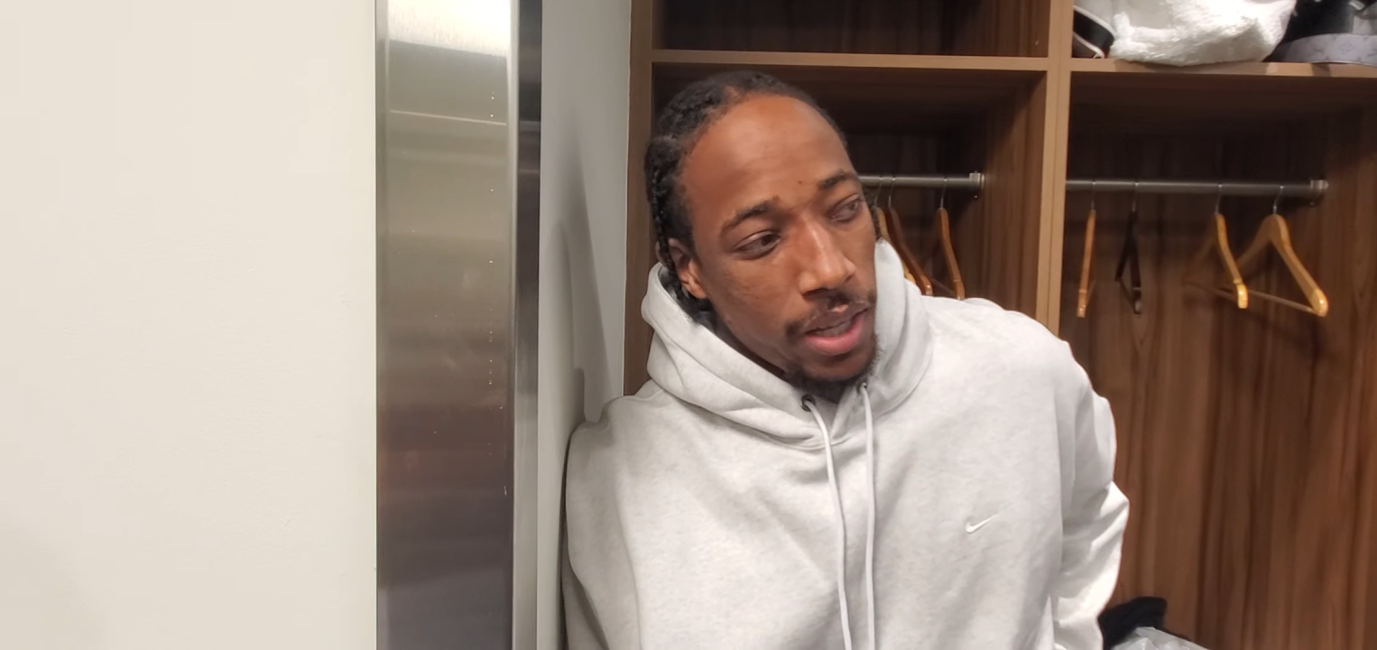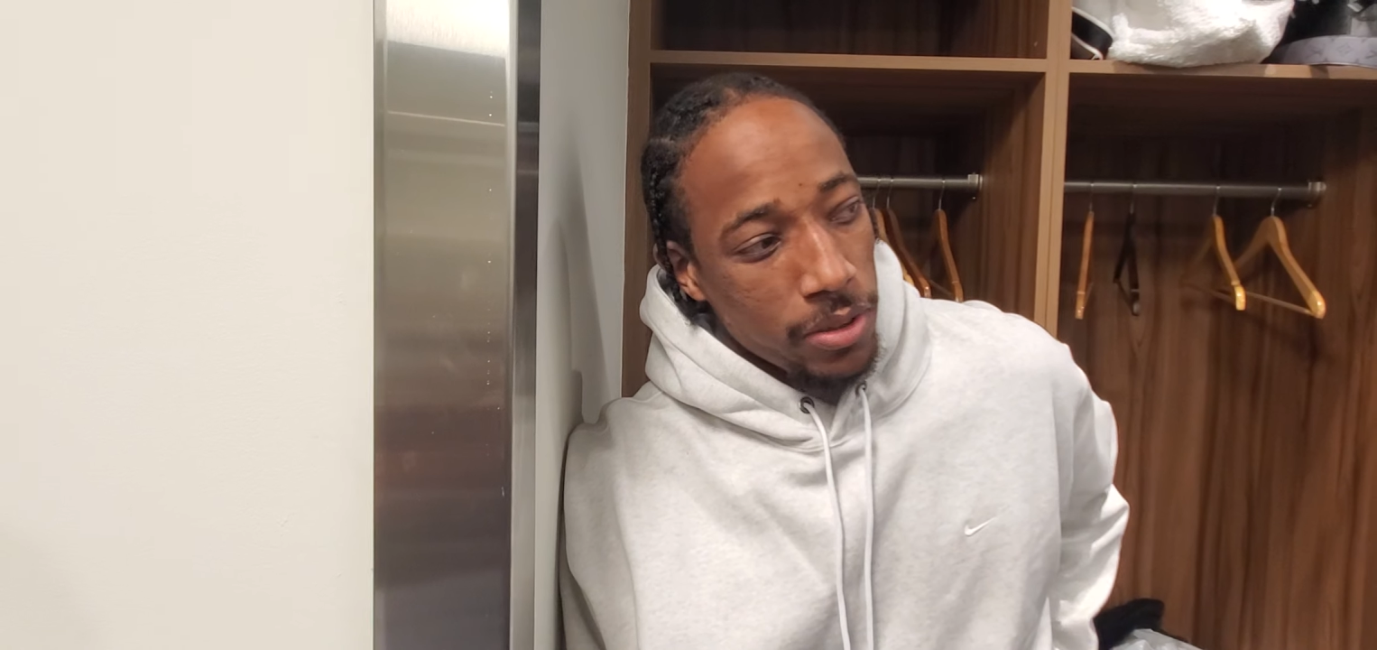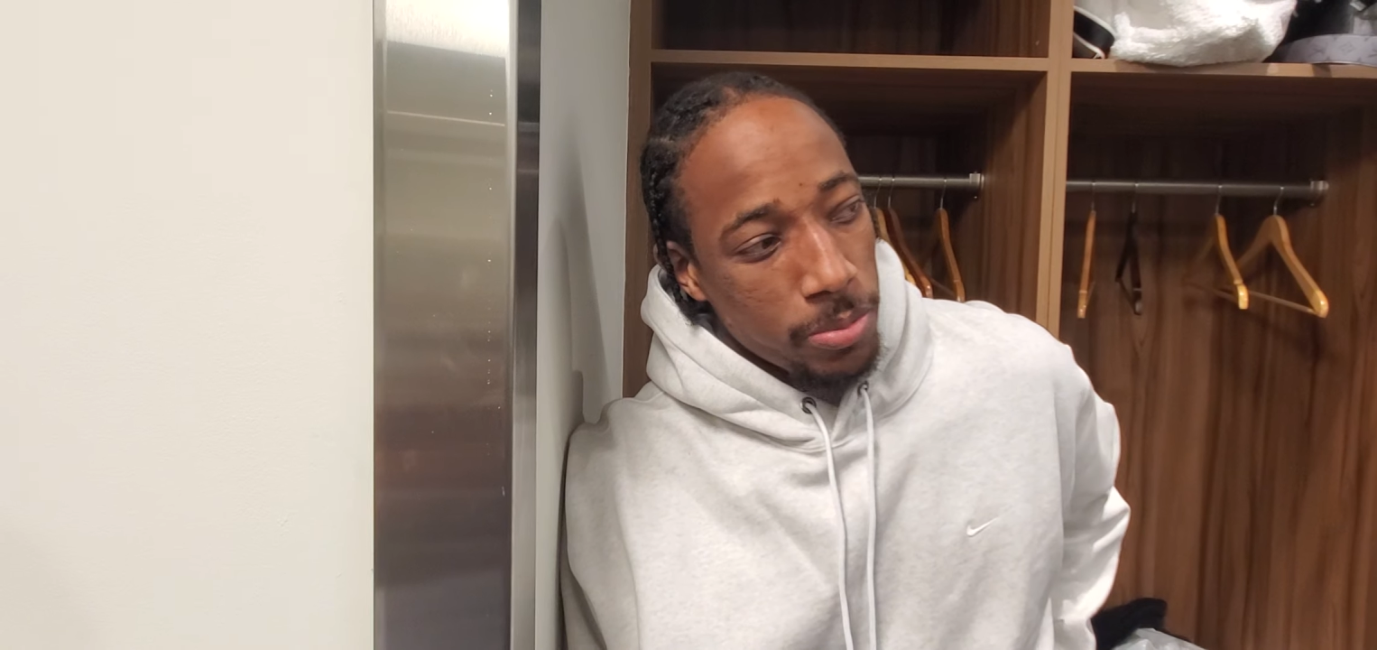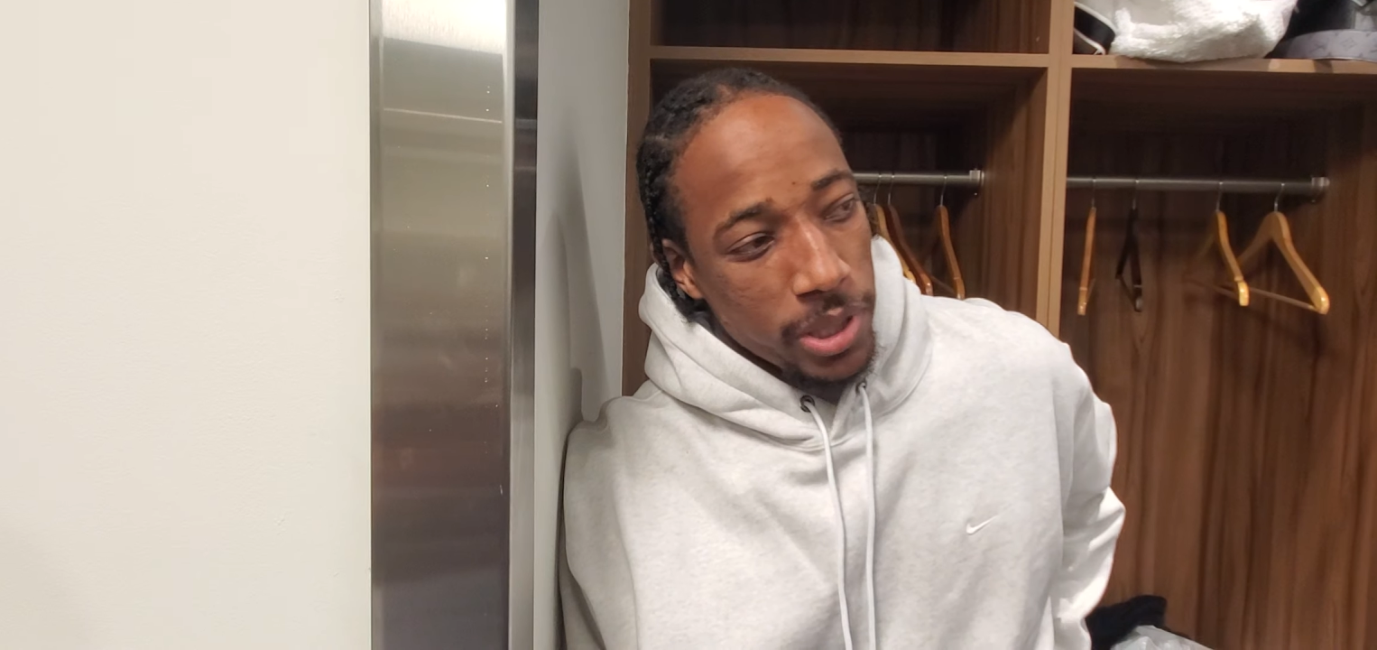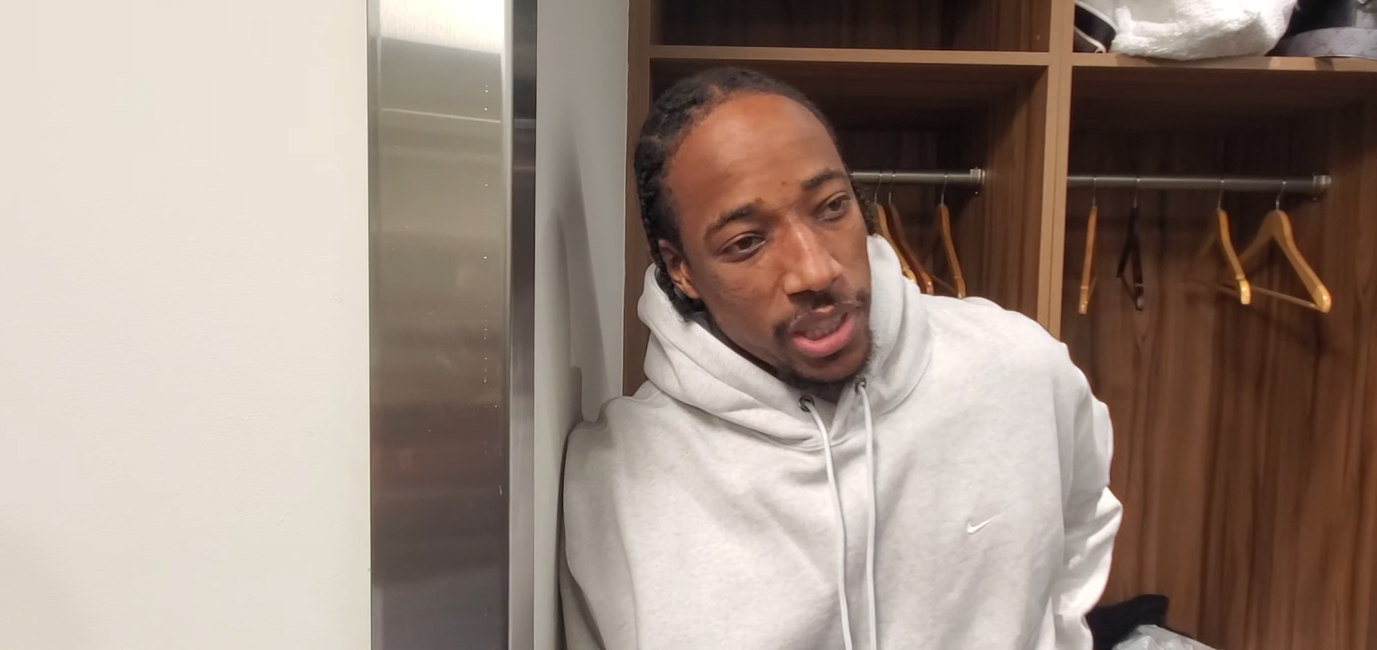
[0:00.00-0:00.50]

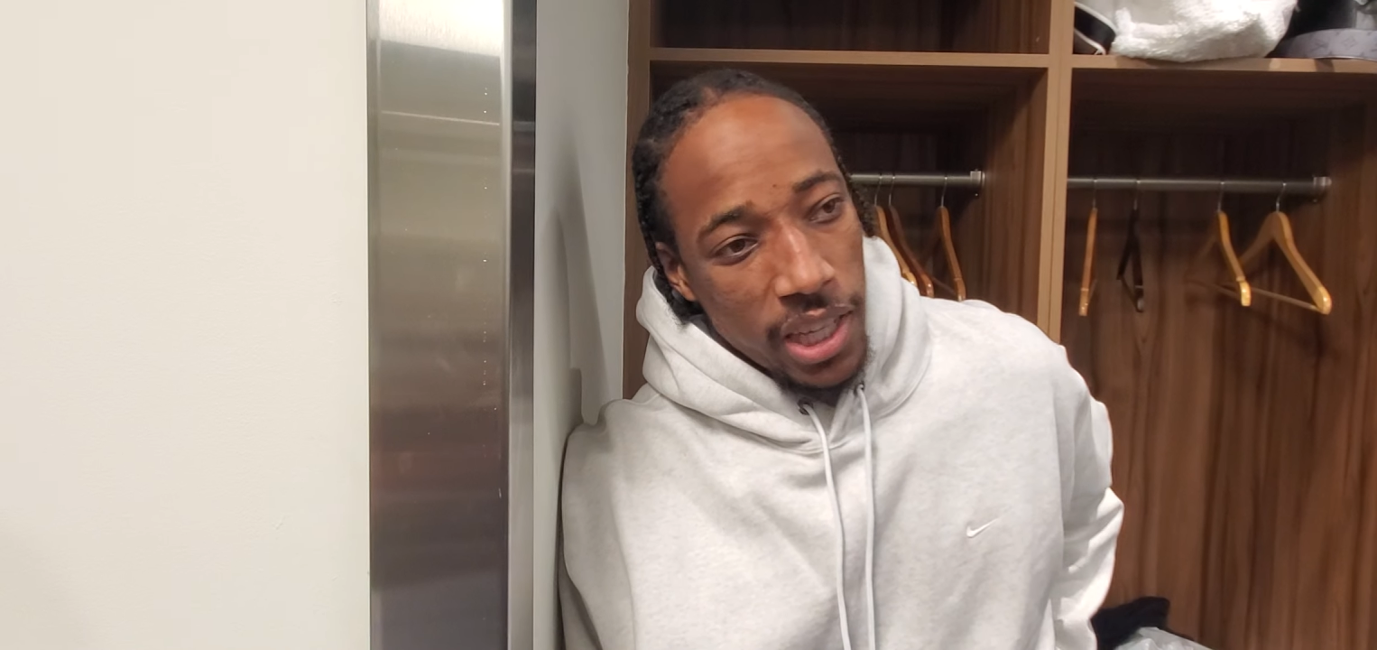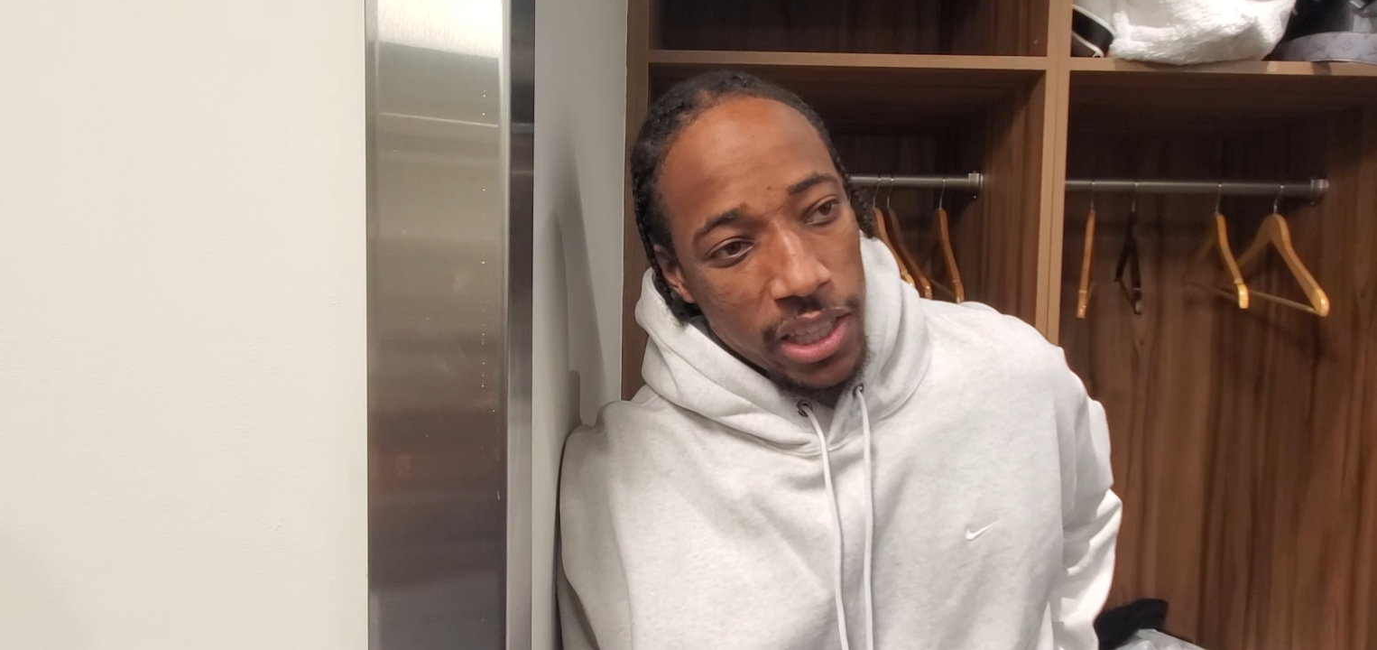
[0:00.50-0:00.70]
I was preaching